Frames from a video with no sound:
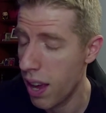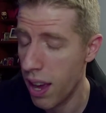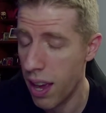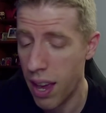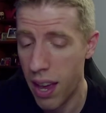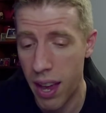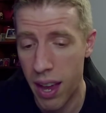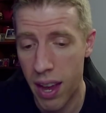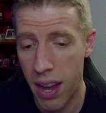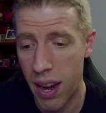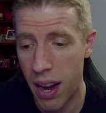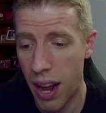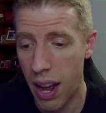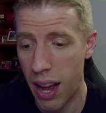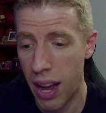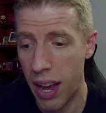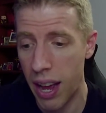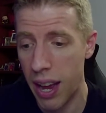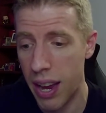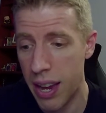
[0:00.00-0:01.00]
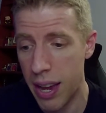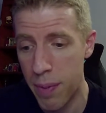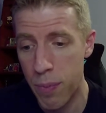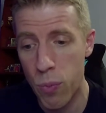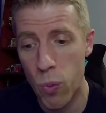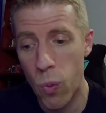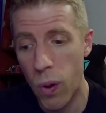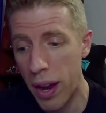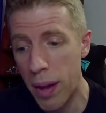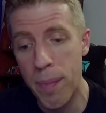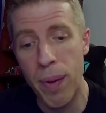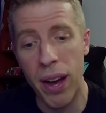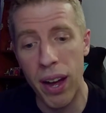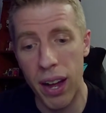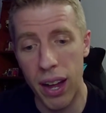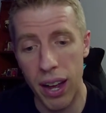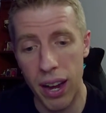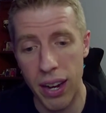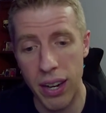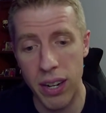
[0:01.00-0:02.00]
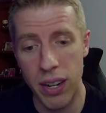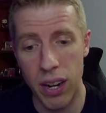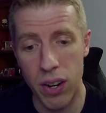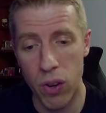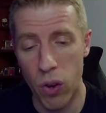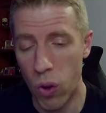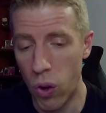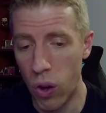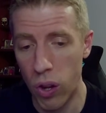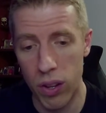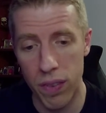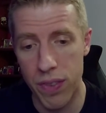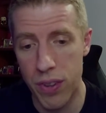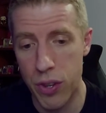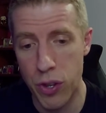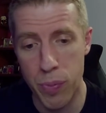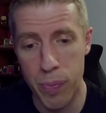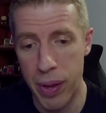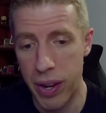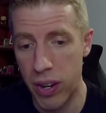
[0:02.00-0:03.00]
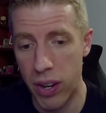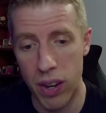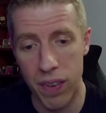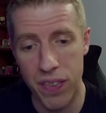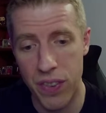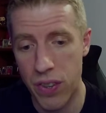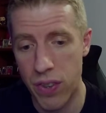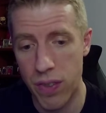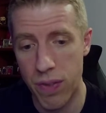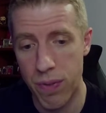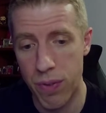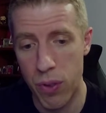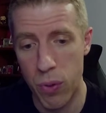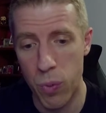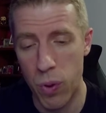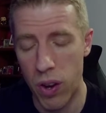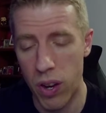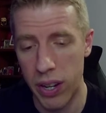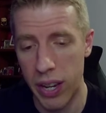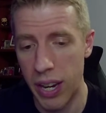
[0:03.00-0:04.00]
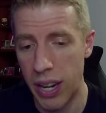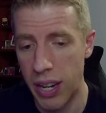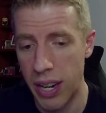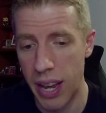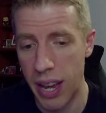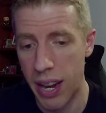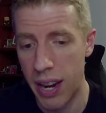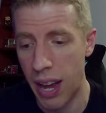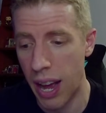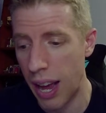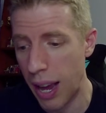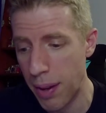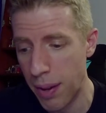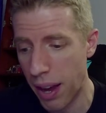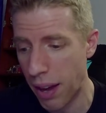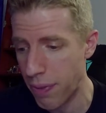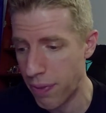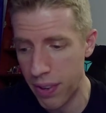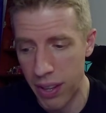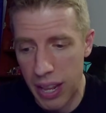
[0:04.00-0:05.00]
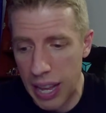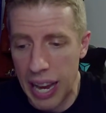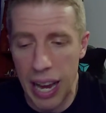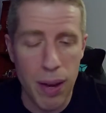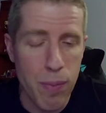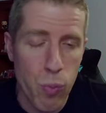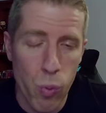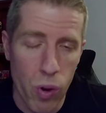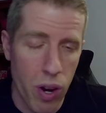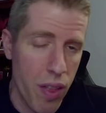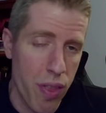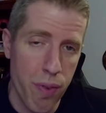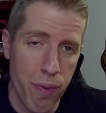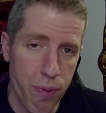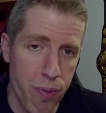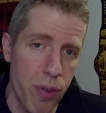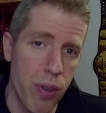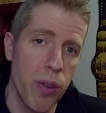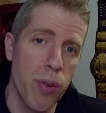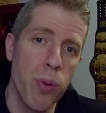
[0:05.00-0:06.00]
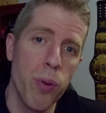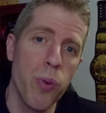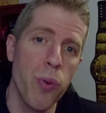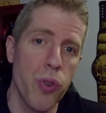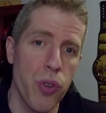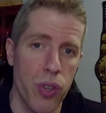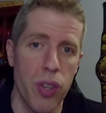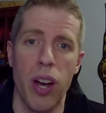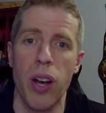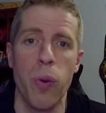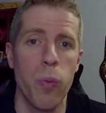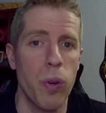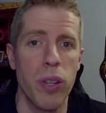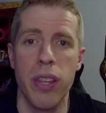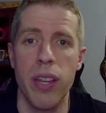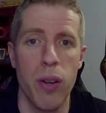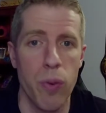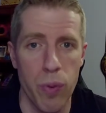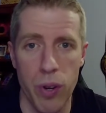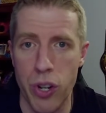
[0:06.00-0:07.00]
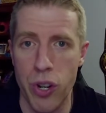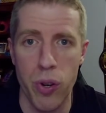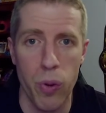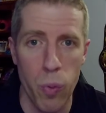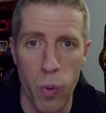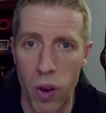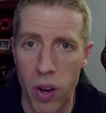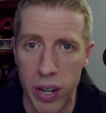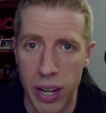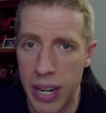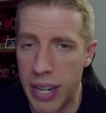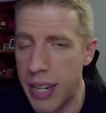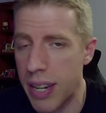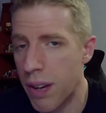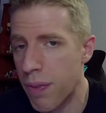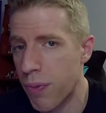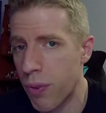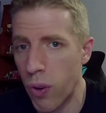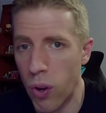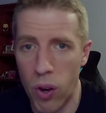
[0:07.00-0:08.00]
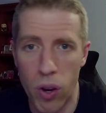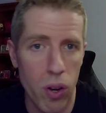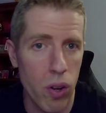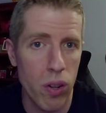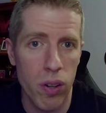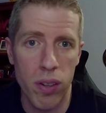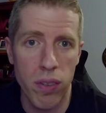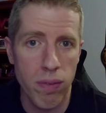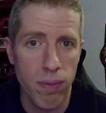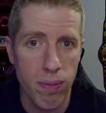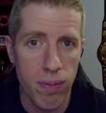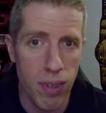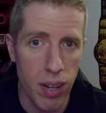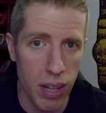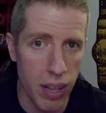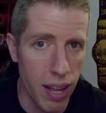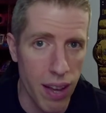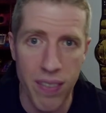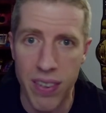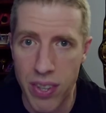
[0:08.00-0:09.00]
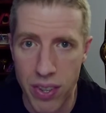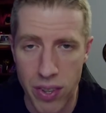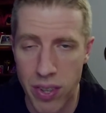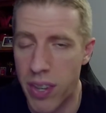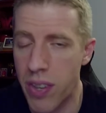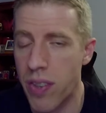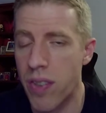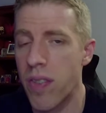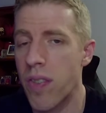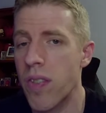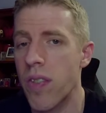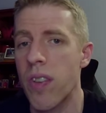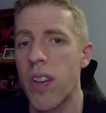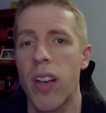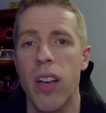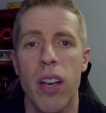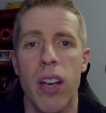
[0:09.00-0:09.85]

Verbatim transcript: and I am way behind on all of the spin offs, The Walking Dead. I, I feel like I'm one of the few who stuck with the original Walking Dead for all 11 seasons.